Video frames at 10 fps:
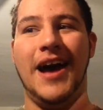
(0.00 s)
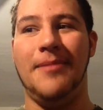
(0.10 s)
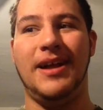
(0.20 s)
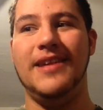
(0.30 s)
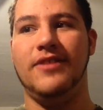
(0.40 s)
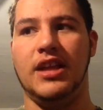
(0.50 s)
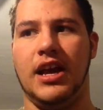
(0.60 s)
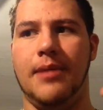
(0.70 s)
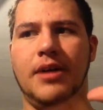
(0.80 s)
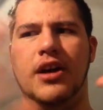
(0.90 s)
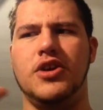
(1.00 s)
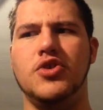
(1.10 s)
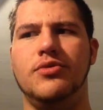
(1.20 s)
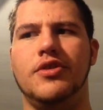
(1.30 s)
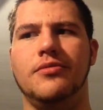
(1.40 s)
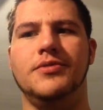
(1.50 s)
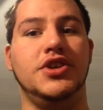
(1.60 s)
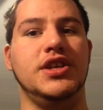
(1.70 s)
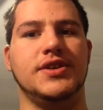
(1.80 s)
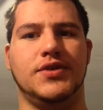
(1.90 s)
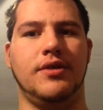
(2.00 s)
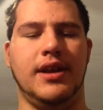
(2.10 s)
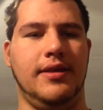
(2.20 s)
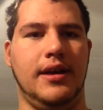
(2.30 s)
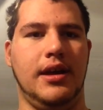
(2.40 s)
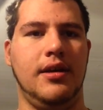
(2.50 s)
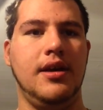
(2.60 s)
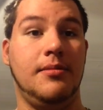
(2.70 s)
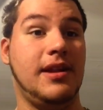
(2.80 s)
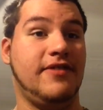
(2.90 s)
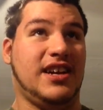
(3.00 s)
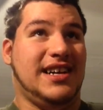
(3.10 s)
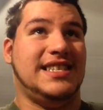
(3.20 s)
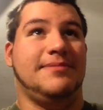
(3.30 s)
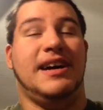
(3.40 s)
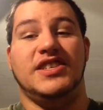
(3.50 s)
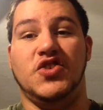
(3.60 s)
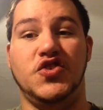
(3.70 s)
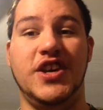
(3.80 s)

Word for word: I'm not even like I'm not a YouTube genius or anything. I'm not even customizing